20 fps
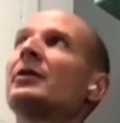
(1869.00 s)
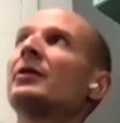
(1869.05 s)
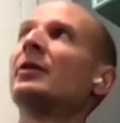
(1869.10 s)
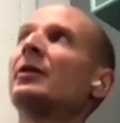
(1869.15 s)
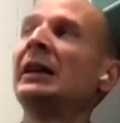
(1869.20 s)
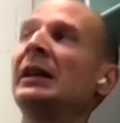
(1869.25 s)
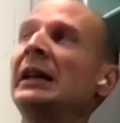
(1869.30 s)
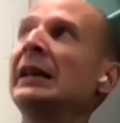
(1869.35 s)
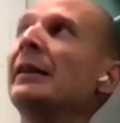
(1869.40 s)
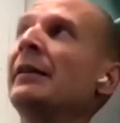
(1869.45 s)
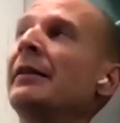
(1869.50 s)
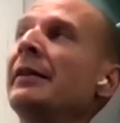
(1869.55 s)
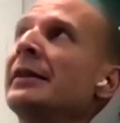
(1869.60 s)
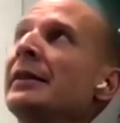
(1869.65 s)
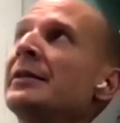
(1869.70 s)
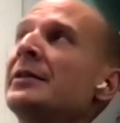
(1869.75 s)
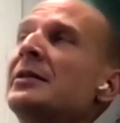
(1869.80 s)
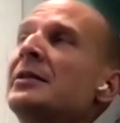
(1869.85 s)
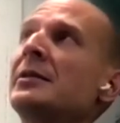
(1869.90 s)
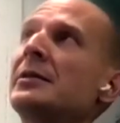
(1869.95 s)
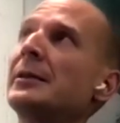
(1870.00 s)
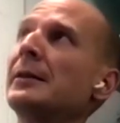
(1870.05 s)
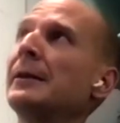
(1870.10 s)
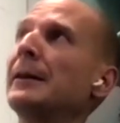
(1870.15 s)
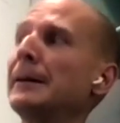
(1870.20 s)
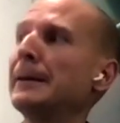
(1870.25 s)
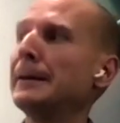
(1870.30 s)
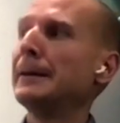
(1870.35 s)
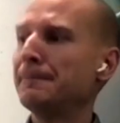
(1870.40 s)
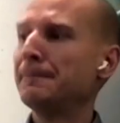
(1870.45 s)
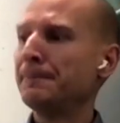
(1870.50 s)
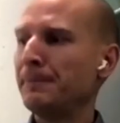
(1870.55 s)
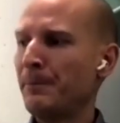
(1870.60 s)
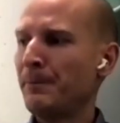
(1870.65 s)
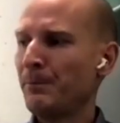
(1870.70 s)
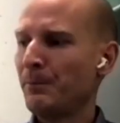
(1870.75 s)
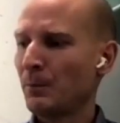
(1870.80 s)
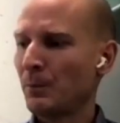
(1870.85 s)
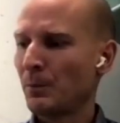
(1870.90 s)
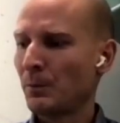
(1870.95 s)
story here is
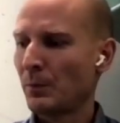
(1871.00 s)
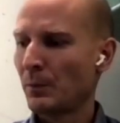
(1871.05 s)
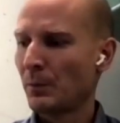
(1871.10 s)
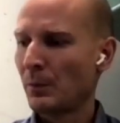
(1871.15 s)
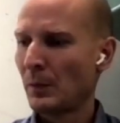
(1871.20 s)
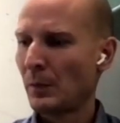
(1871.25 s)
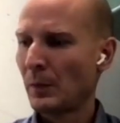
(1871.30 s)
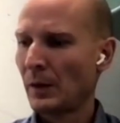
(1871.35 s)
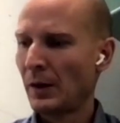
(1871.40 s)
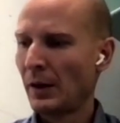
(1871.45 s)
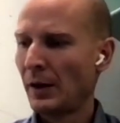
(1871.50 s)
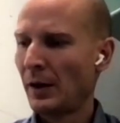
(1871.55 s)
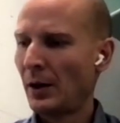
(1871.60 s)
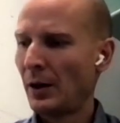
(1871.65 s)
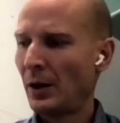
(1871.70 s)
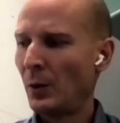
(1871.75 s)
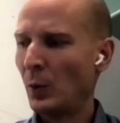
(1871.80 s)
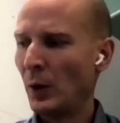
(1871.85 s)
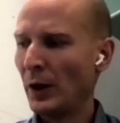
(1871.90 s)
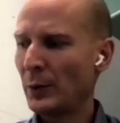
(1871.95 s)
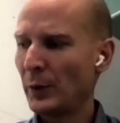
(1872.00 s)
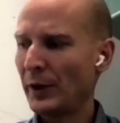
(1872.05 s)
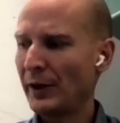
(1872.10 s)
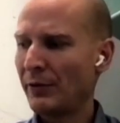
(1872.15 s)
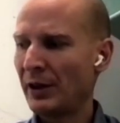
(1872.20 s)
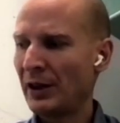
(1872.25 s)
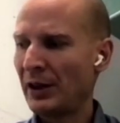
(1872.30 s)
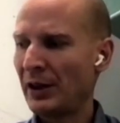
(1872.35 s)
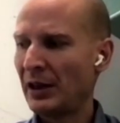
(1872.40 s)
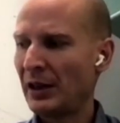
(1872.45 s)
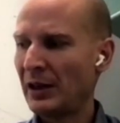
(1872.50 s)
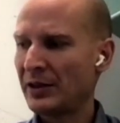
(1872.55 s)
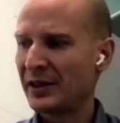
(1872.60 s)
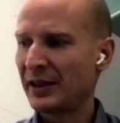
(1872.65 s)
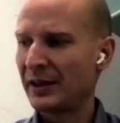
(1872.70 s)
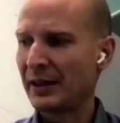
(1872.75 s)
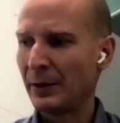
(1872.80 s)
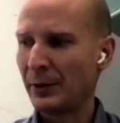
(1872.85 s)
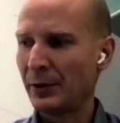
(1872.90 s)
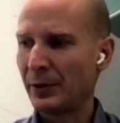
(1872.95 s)
um, what we really
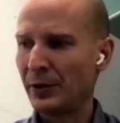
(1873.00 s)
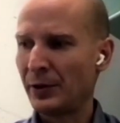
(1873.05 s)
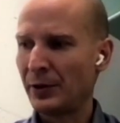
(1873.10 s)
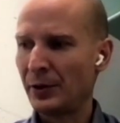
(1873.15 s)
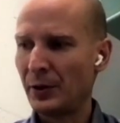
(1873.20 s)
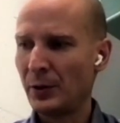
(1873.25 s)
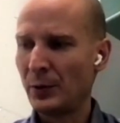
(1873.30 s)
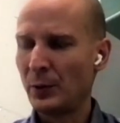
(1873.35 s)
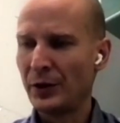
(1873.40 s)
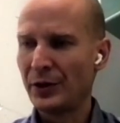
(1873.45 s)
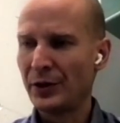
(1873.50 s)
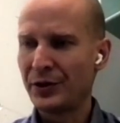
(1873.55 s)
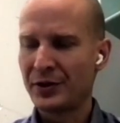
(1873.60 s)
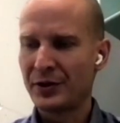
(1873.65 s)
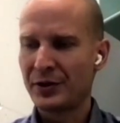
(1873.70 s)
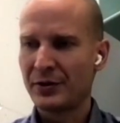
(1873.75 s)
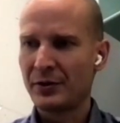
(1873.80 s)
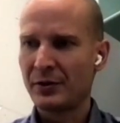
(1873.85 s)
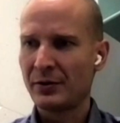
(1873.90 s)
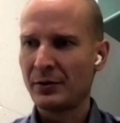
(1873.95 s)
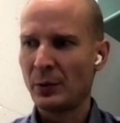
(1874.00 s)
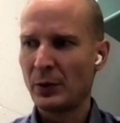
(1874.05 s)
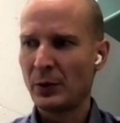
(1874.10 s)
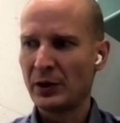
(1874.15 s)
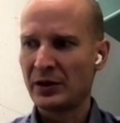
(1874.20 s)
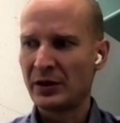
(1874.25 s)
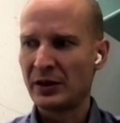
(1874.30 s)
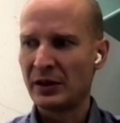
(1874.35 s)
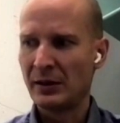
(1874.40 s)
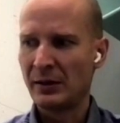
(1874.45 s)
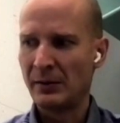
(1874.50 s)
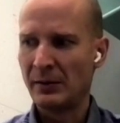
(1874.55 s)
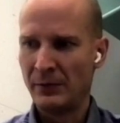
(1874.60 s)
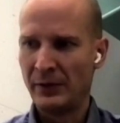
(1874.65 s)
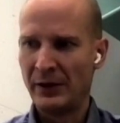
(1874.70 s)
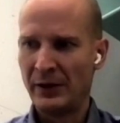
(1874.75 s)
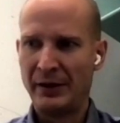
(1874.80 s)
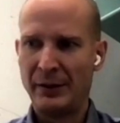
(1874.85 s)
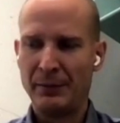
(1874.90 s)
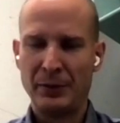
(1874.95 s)
set out to do was was a
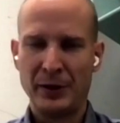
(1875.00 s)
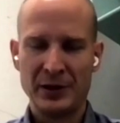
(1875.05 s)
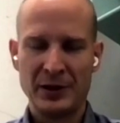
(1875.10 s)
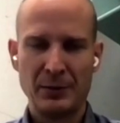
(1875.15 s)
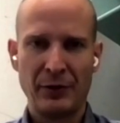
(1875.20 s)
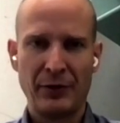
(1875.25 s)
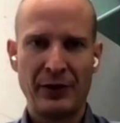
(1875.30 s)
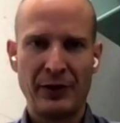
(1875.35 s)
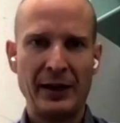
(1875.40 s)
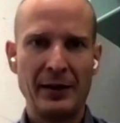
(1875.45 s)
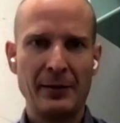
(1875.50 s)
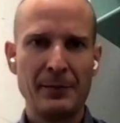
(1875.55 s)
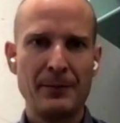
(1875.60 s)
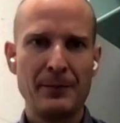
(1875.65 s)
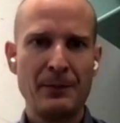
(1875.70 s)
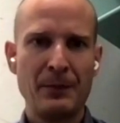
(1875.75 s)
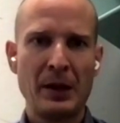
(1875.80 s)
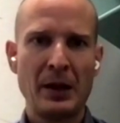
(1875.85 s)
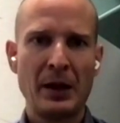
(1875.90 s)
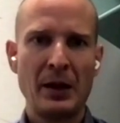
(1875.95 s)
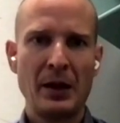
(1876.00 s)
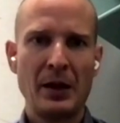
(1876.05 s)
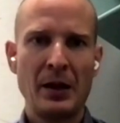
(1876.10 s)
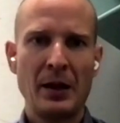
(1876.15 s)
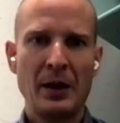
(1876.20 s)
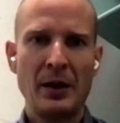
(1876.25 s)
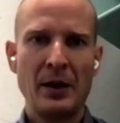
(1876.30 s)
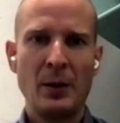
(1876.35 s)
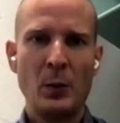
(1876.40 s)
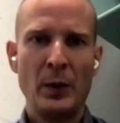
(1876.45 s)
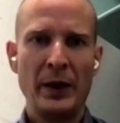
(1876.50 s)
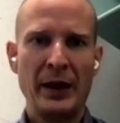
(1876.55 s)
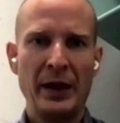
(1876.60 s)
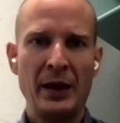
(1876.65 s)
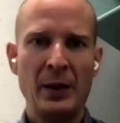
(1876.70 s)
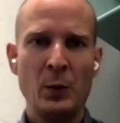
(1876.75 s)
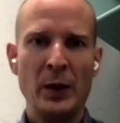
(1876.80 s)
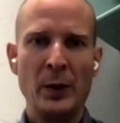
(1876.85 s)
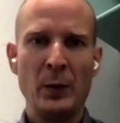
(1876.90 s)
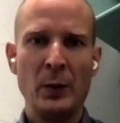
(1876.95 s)
very impossible thing.
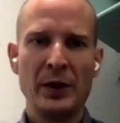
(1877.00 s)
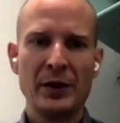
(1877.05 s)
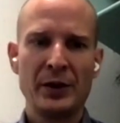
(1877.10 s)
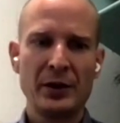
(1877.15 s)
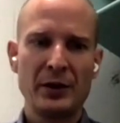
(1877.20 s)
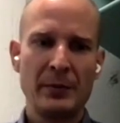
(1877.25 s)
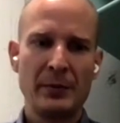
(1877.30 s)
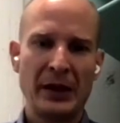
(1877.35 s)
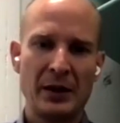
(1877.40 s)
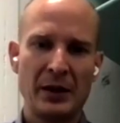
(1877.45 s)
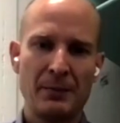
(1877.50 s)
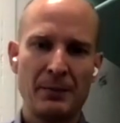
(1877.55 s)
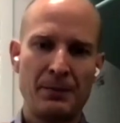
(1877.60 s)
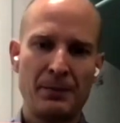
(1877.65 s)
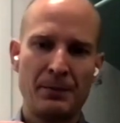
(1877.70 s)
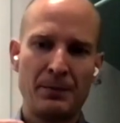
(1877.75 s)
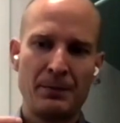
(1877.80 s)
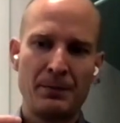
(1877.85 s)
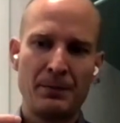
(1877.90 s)
We we wanted to make a